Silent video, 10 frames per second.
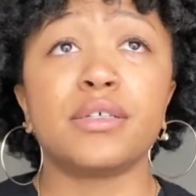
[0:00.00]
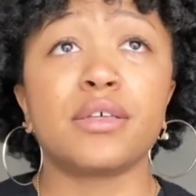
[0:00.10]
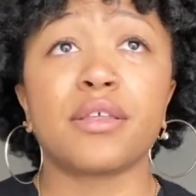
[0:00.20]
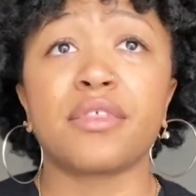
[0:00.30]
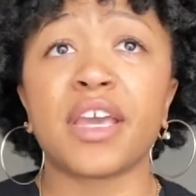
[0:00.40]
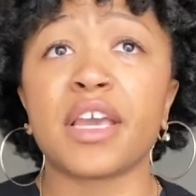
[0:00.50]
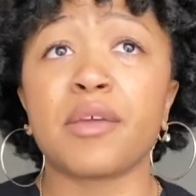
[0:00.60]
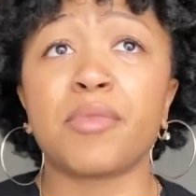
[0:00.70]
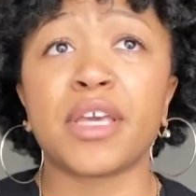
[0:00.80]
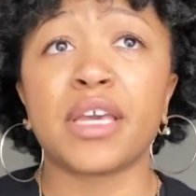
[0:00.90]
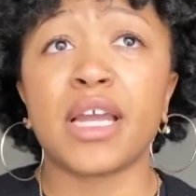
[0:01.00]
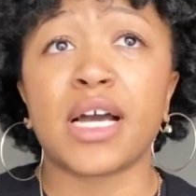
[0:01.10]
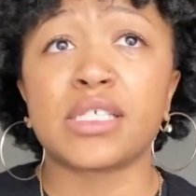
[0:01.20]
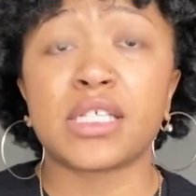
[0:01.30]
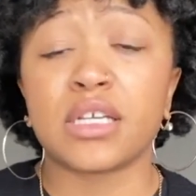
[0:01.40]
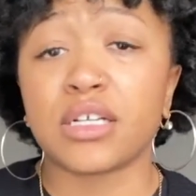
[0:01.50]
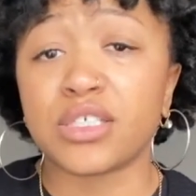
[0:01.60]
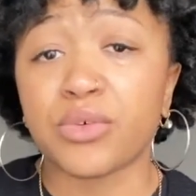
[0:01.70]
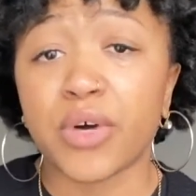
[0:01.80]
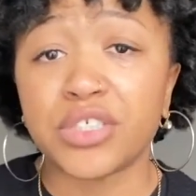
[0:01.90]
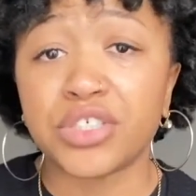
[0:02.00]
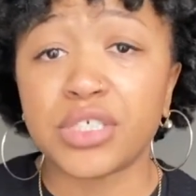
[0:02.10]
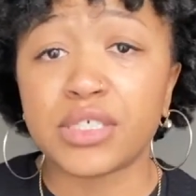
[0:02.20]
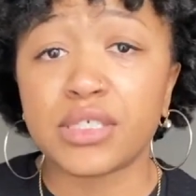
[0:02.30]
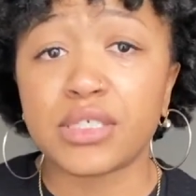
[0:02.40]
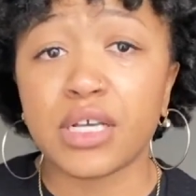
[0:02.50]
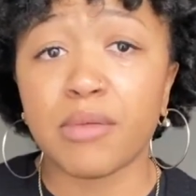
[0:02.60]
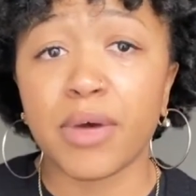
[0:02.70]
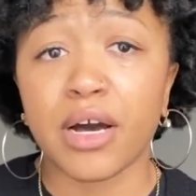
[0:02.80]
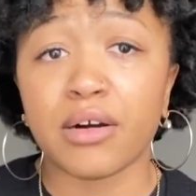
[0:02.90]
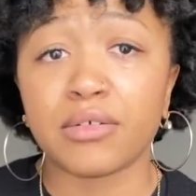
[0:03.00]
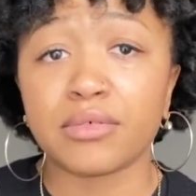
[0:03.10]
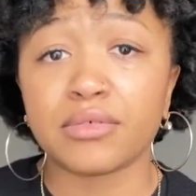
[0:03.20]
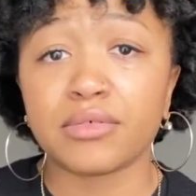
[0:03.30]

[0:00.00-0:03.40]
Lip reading: they begin asking us questions about